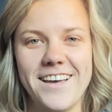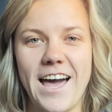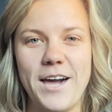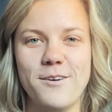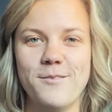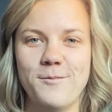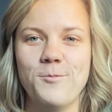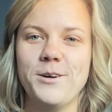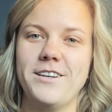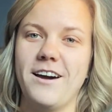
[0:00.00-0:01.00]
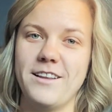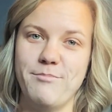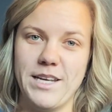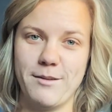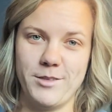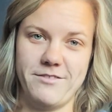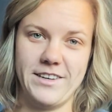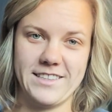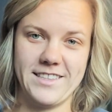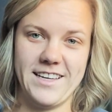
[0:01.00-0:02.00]
I would not have been able to
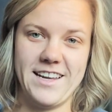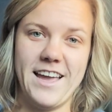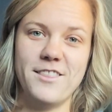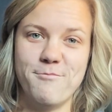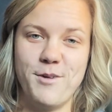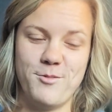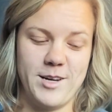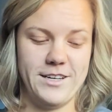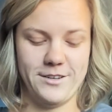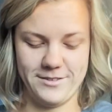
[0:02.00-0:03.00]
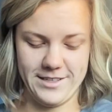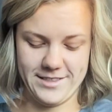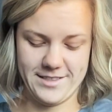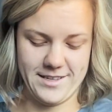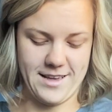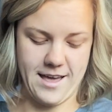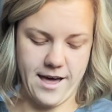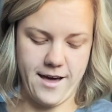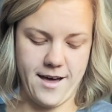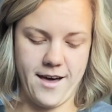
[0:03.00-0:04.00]
fix it. And the moment I noticed,
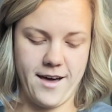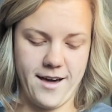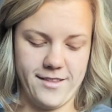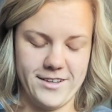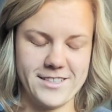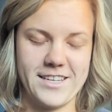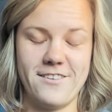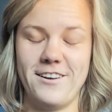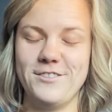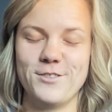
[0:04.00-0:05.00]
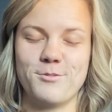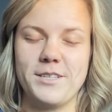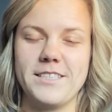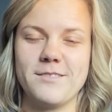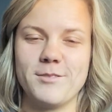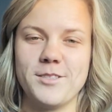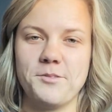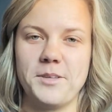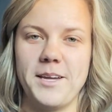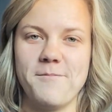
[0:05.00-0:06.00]
I looked down and I just realized it was
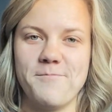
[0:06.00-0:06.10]
too late.